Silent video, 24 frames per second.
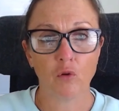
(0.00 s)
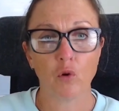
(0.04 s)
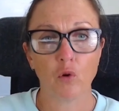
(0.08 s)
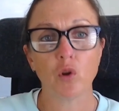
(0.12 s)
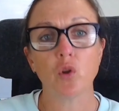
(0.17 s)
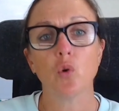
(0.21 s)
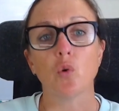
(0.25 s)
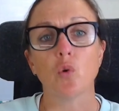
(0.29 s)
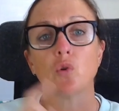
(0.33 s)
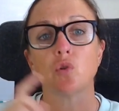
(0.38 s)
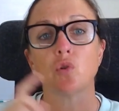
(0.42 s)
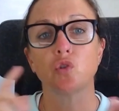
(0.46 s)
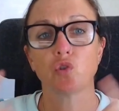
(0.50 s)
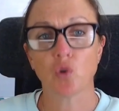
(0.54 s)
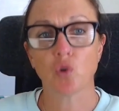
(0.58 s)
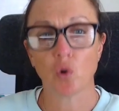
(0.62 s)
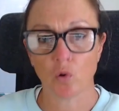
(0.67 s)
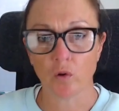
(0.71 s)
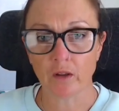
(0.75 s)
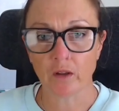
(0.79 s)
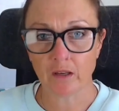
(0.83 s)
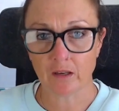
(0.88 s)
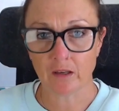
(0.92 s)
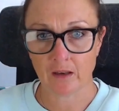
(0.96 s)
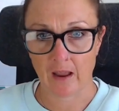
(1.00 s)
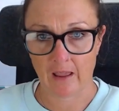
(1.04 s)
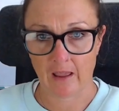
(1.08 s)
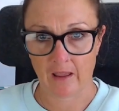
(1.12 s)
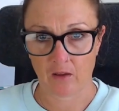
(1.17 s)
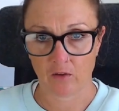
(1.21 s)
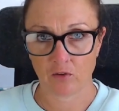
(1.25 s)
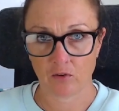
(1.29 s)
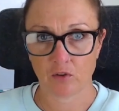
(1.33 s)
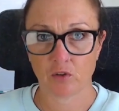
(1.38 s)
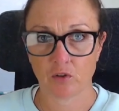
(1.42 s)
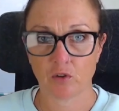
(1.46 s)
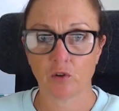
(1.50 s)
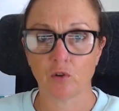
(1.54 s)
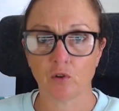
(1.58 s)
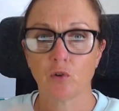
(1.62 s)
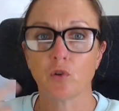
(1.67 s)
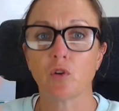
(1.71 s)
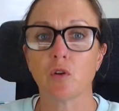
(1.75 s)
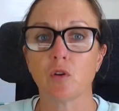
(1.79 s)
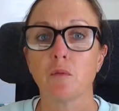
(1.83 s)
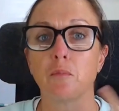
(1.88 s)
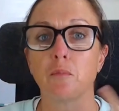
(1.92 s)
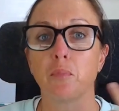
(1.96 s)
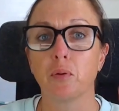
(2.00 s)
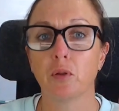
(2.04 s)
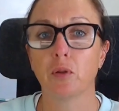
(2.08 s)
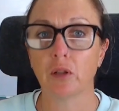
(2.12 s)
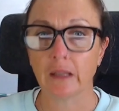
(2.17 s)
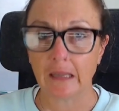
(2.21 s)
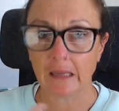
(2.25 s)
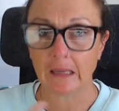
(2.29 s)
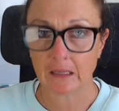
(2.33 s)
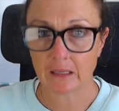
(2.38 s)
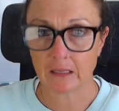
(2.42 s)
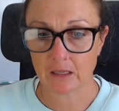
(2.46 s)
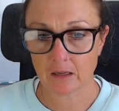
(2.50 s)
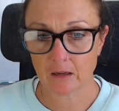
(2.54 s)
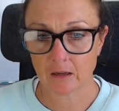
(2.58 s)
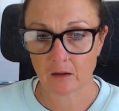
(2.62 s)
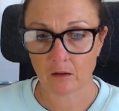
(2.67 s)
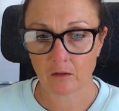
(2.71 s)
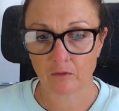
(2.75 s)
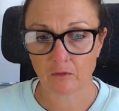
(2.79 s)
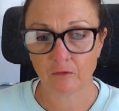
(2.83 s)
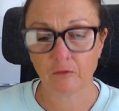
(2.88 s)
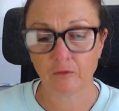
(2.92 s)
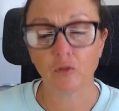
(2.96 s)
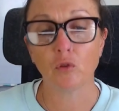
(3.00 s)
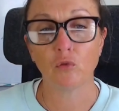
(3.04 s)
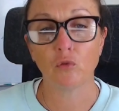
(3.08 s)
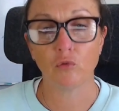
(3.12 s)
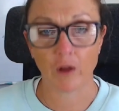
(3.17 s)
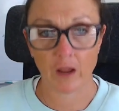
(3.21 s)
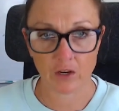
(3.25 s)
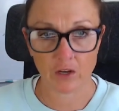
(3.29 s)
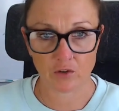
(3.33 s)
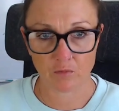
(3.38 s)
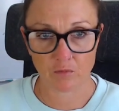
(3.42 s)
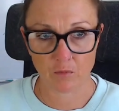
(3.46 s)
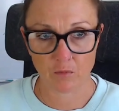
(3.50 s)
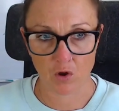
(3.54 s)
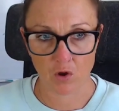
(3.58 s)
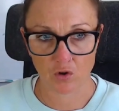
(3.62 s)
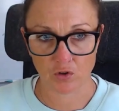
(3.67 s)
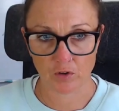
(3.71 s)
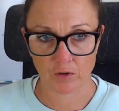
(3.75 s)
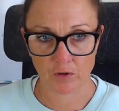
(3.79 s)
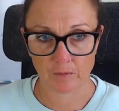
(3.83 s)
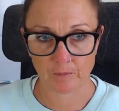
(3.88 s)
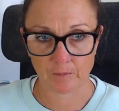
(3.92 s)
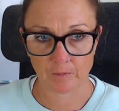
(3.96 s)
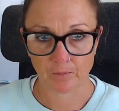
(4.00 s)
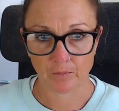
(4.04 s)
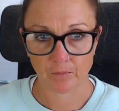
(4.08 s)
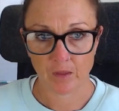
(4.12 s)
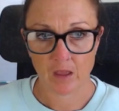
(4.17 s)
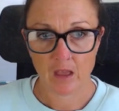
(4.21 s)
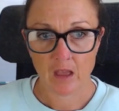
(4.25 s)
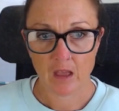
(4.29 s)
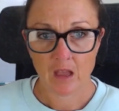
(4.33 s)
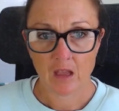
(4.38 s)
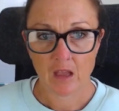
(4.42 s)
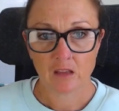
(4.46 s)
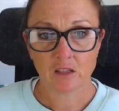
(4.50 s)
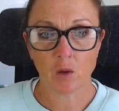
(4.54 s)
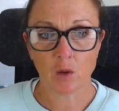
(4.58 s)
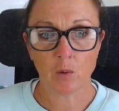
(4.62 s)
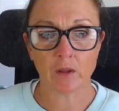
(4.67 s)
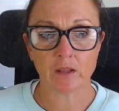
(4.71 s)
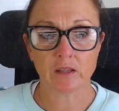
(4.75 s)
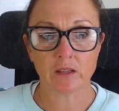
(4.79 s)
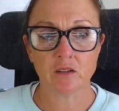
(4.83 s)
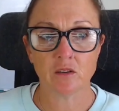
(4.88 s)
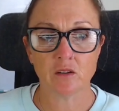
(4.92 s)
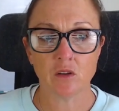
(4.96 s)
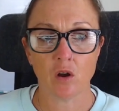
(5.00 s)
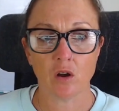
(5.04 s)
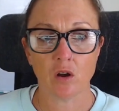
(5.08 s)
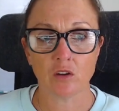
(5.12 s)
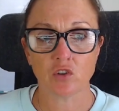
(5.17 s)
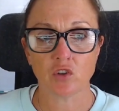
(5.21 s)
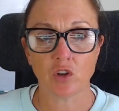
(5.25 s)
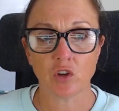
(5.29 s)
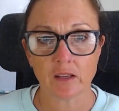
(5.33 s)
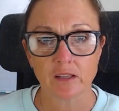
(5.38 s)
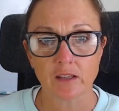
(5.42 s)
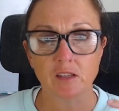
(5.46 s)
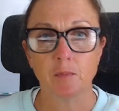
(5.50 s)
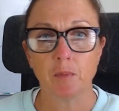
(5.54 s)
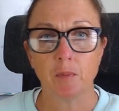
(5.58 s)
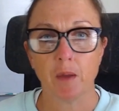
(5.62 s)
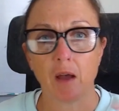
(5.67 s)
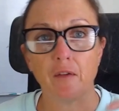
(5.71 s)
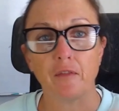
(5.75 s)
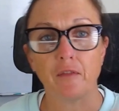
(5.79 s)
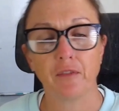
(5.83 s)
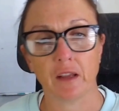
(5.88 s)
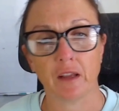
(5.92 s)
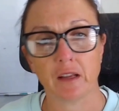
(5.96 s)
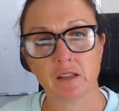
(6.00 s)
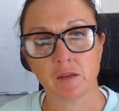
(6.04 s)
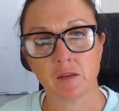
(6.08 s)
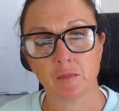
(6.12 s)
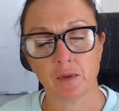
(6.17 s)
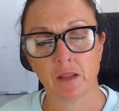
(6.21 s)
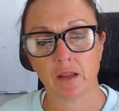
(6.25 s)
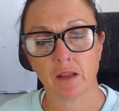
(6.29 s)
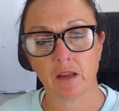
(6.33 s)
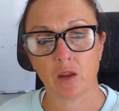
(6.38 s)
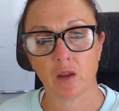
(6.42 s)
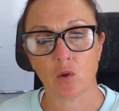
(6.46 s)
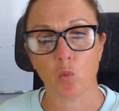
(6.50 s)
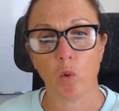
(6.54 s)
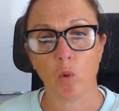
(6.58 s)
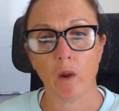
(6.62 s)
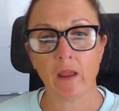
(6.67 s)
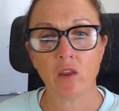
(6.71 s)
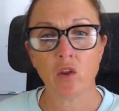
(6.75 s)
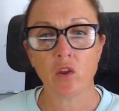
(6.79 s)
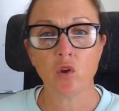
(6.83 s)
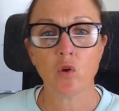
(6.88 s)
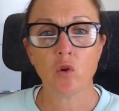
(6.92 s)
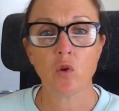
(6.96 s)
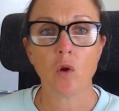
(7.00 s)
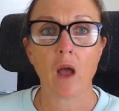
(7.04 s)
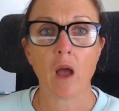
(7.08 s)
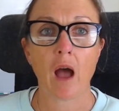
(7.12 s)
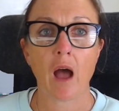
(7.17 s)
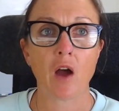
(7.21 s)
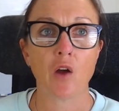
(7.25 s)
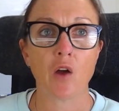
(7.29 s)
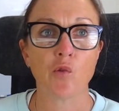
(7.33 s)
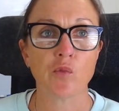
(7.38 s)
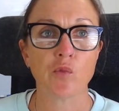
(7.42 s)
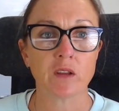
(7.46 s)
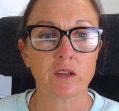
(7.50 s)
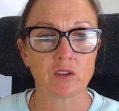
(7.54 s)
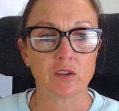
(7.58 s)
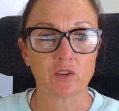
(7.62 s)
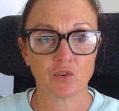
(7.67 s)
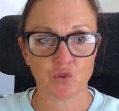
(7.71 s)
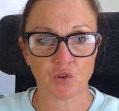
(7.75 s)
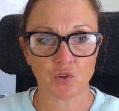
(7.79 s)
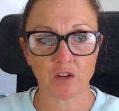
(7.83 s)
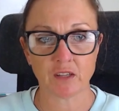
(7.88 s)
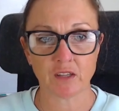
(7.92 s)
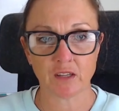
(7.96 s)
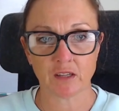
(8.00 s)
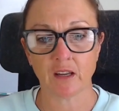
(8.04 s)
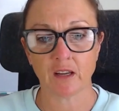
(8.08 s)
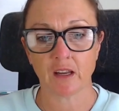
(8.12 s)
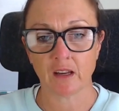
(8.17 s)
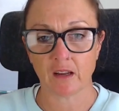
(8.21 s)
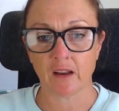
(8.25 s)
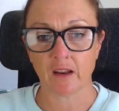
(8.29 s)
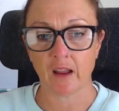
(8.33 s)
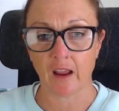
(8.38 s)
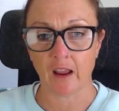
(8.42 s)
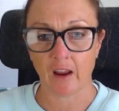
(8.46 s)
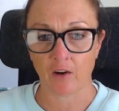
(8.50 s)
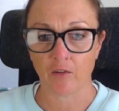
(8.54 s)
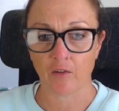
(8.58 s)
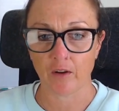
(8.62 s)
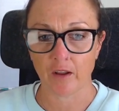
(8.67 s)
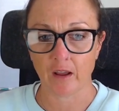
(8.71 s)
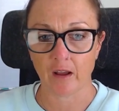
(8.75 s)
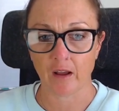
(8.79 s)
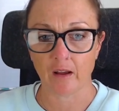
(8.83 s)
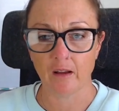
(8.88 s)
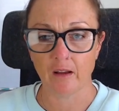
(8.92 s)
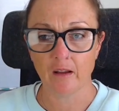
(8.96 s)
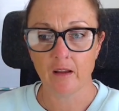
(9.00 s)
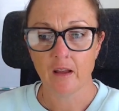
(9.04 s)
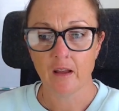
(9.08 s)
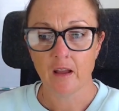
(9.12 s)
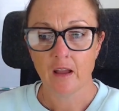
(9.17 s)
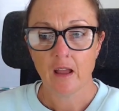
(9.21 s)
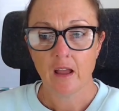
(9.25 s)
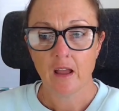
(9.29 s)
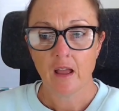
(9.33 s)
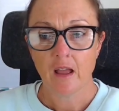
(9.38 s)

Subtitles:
for your joint now to complete full range of motion. So it's not just about flexibility. When you are restricted in an area,